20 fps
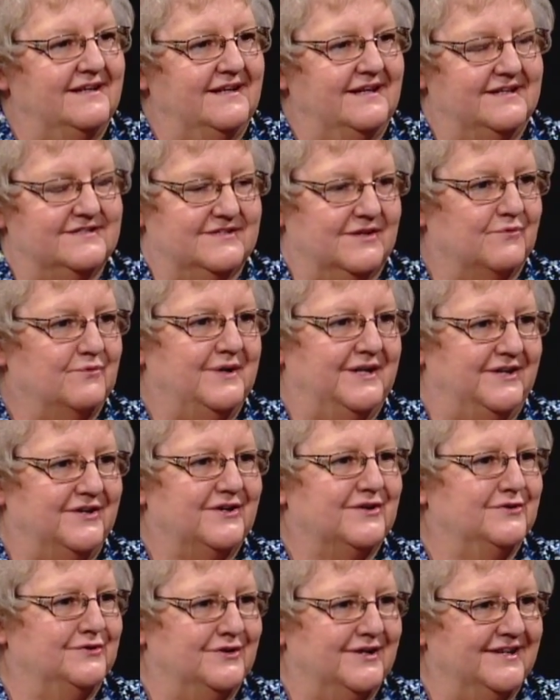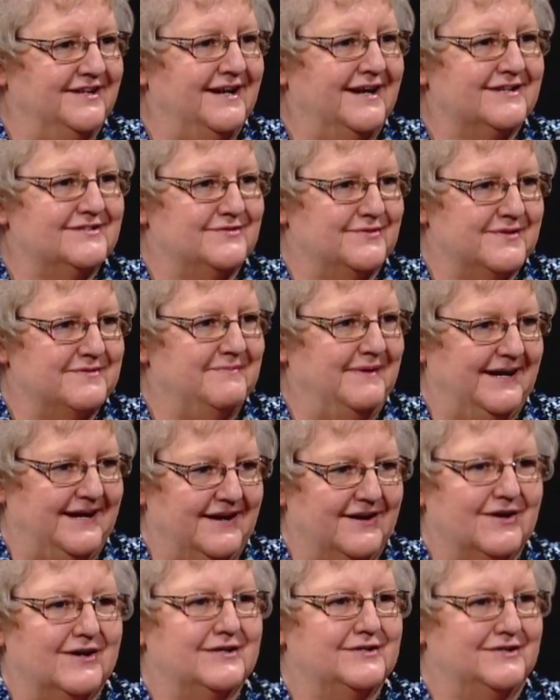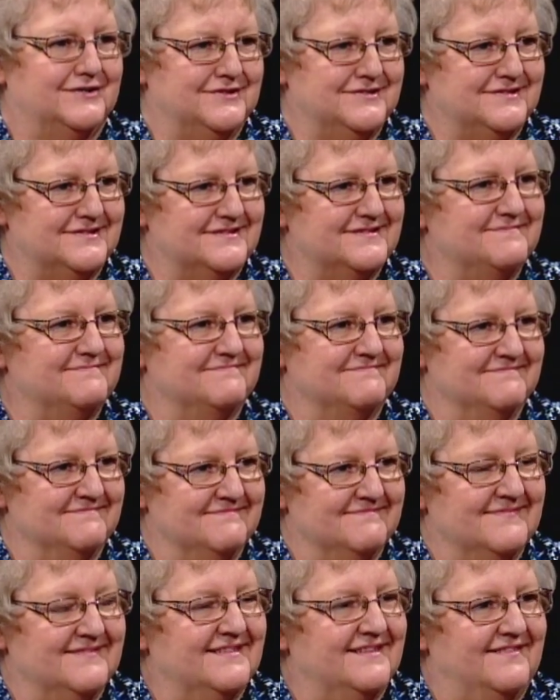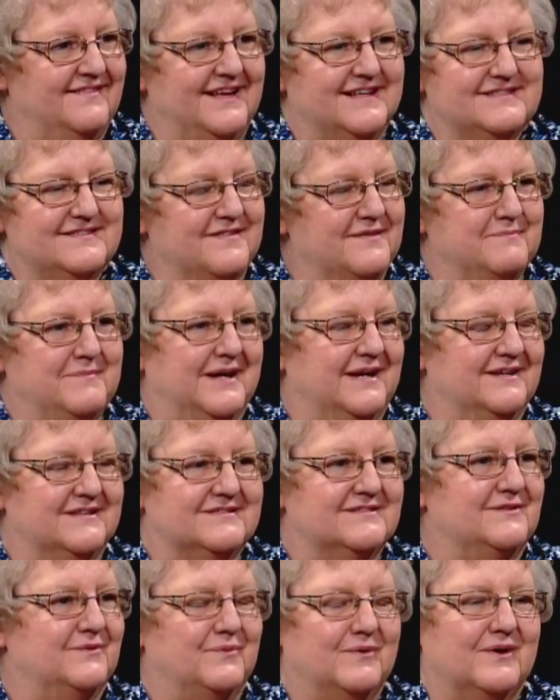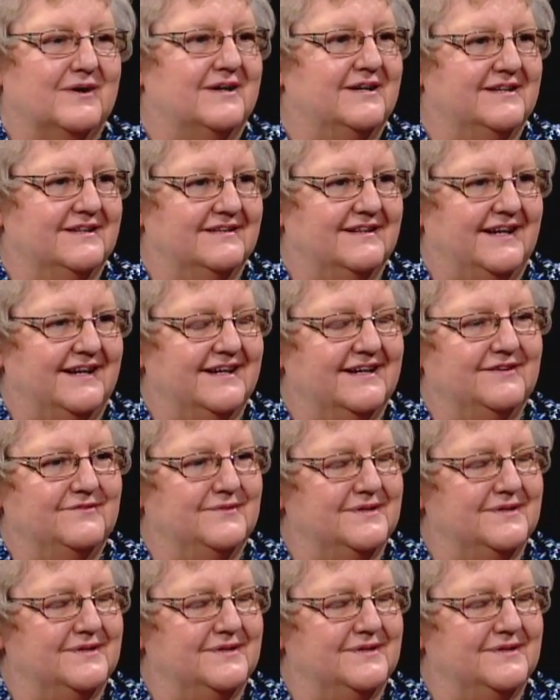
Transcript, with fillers: is a reader who connects with my characters. Mm. That's mm -hmm. the biggest mm-hmm. award I can